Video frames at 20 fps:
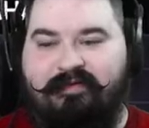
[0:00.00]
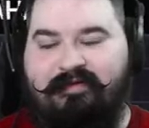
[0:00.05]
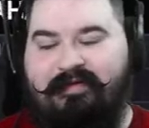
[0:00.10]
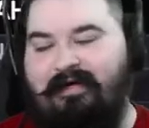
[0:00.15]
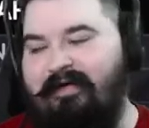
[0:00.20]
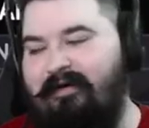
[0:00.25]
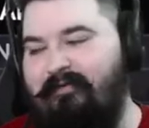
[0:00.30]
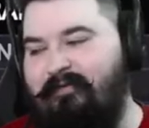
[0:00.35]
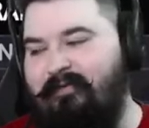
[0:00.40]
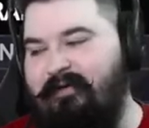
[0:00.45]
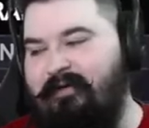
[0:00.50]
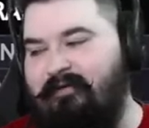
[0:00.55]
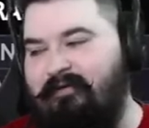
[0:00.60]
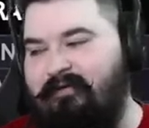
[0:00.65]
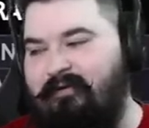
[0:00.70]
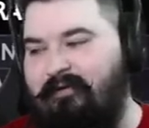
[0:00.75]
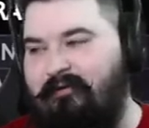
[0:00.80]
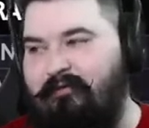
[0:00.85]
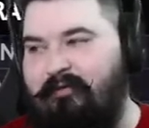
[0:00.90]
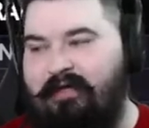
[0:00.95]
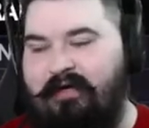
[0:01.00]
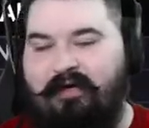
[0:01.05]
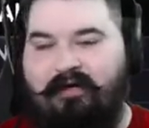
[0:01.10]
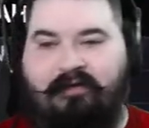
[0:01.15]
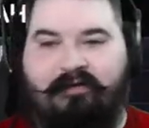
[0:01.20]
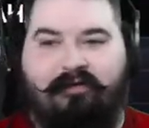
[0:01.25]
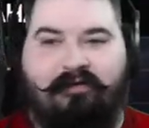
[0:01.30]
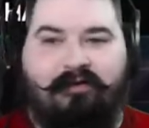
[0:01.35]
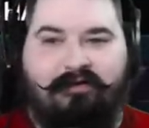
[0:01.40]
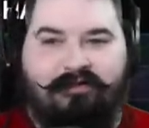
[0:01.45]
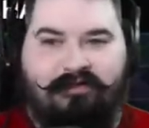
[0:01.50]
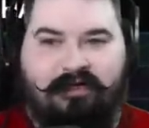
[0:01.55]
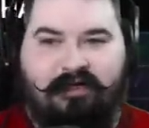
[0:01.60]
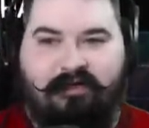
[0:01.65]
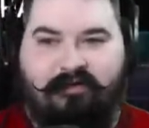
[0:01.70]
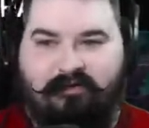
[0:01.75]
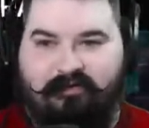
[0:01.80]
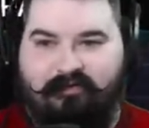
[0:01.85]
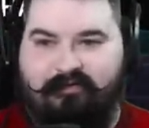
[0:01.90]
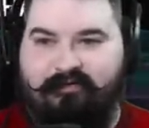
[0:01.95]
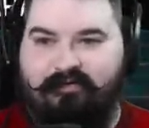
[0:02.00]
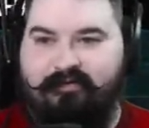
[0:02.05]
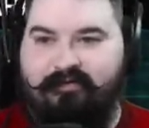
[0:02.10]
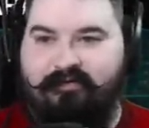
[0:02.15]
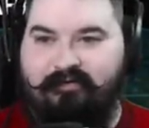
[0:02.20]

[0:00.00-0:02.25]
I don't want to go with that uh, Jake though.